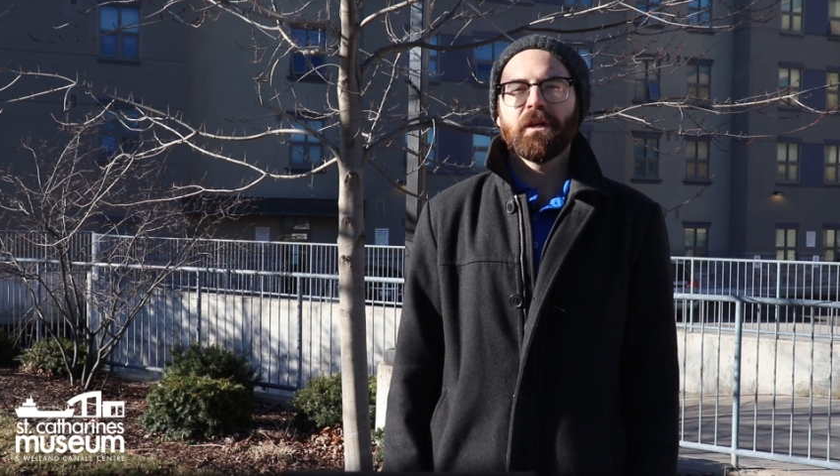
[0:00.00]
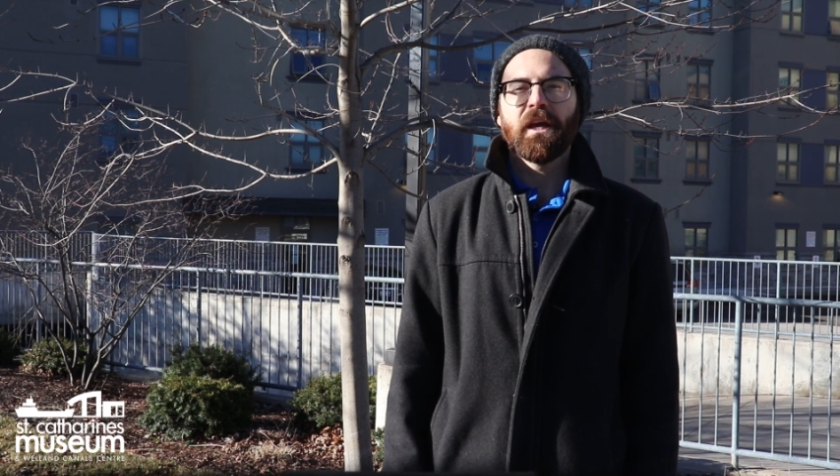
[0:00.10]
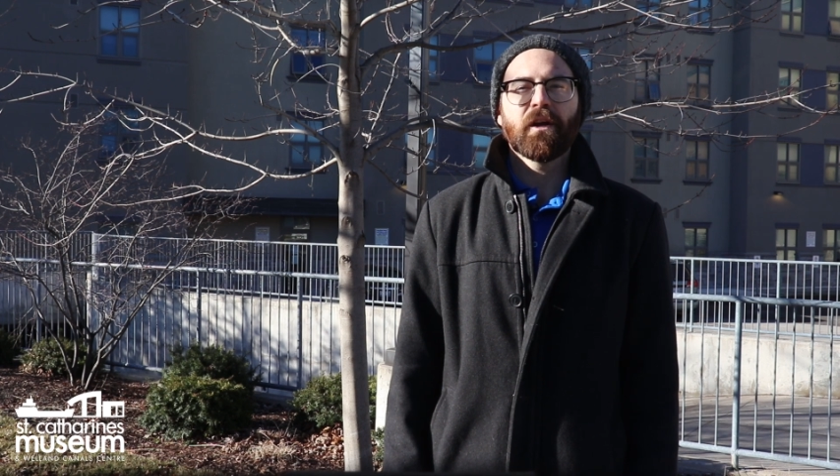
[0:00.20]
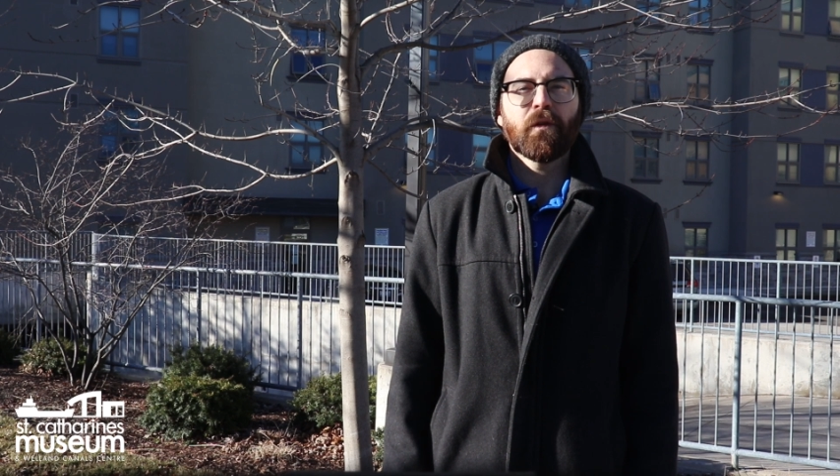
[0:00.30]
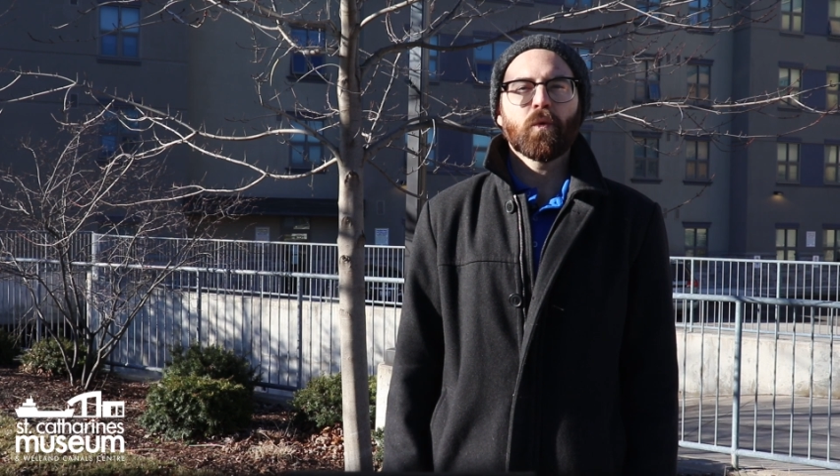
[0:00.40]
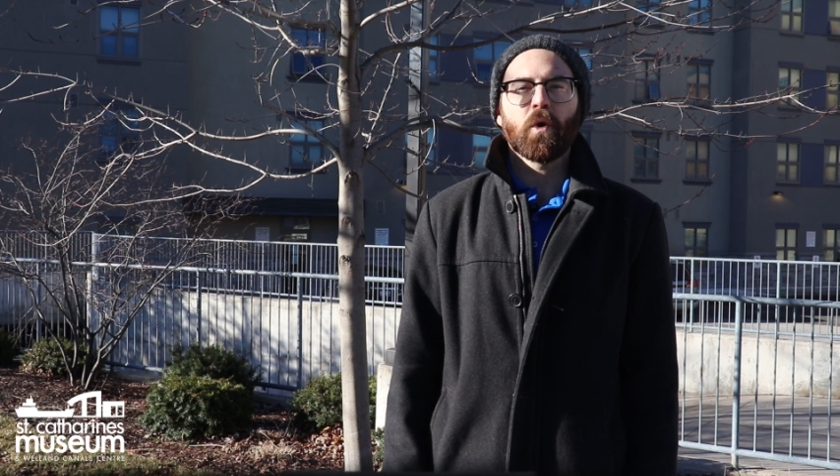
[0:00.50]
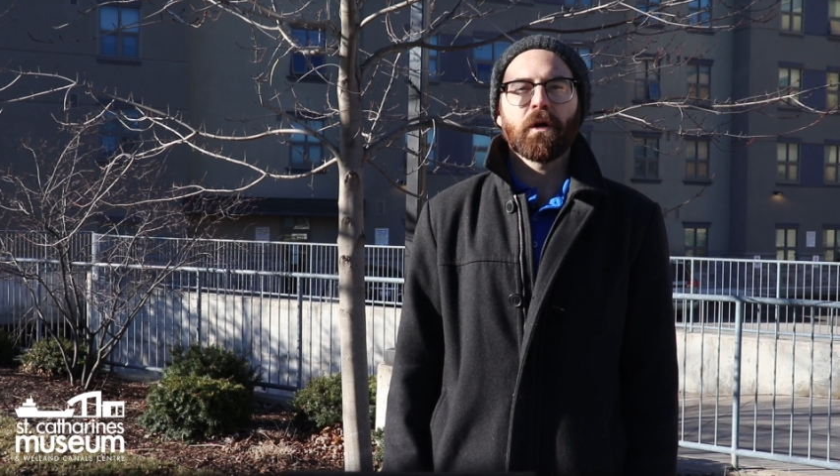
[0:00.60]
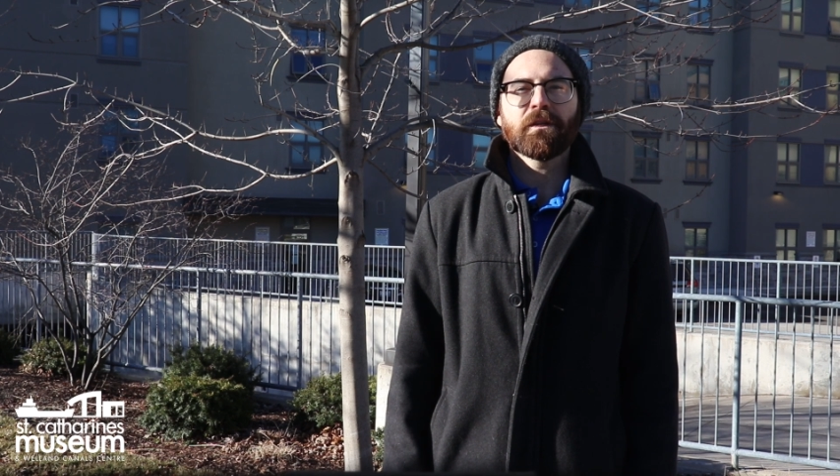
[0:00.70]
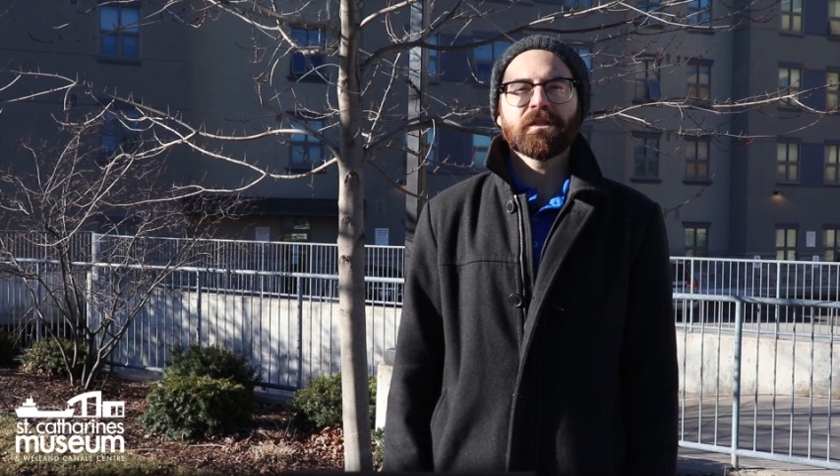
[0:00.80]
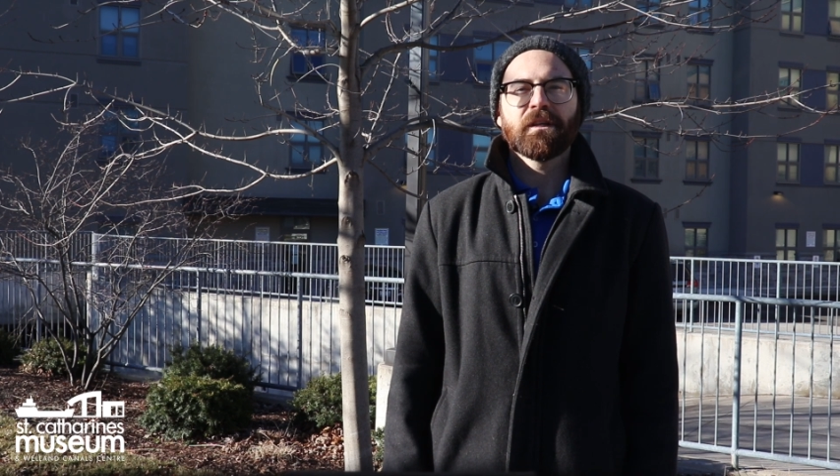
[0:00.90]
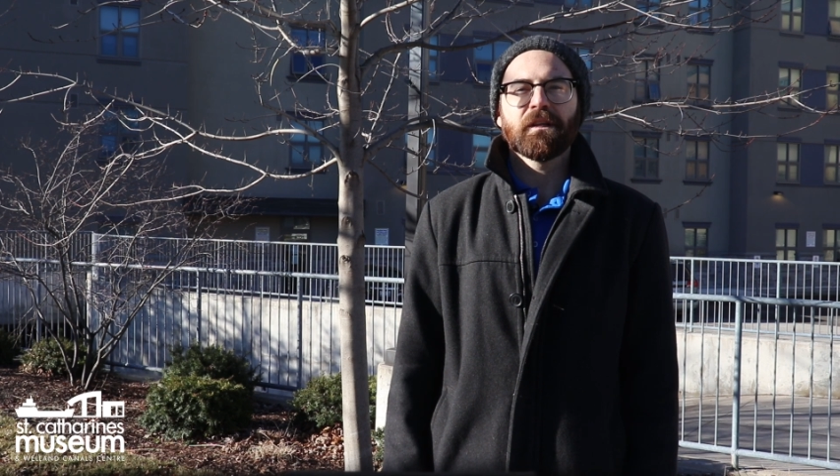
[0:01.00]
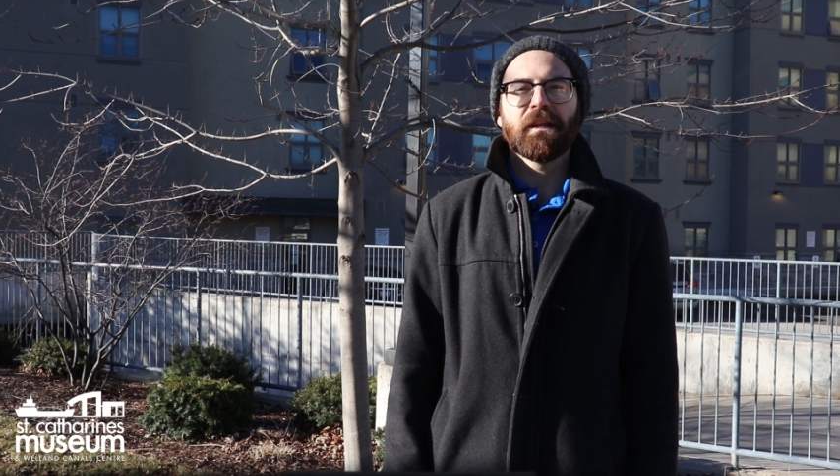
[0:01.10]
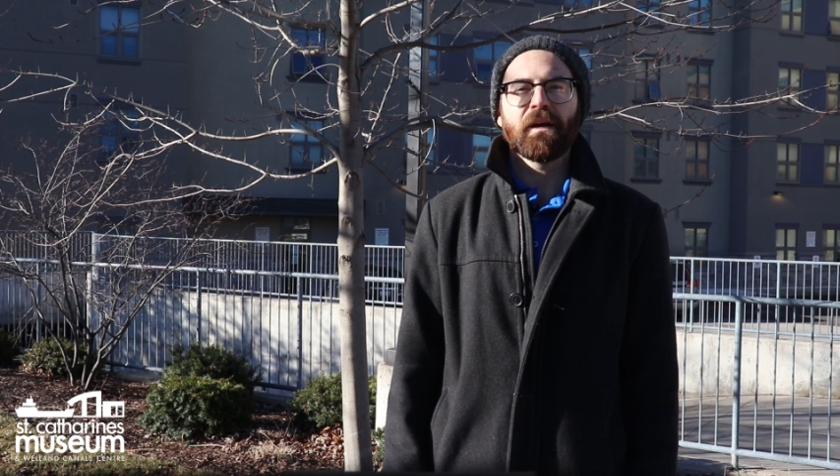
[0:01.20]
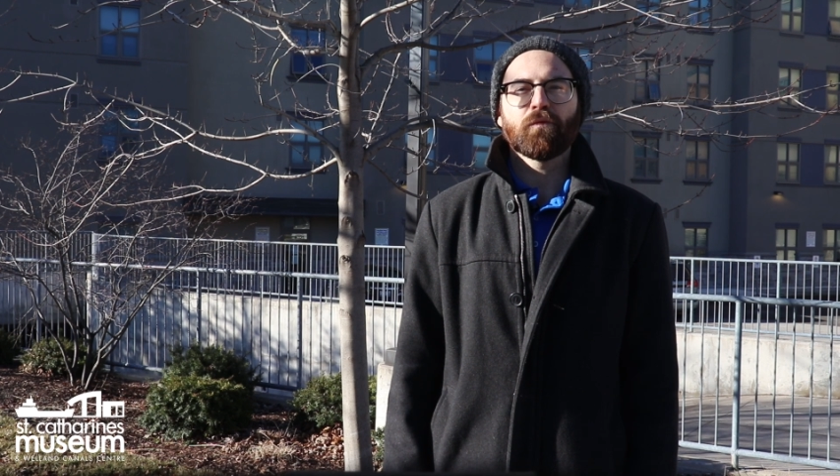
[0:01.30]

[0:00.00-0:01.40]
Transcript: In other words, like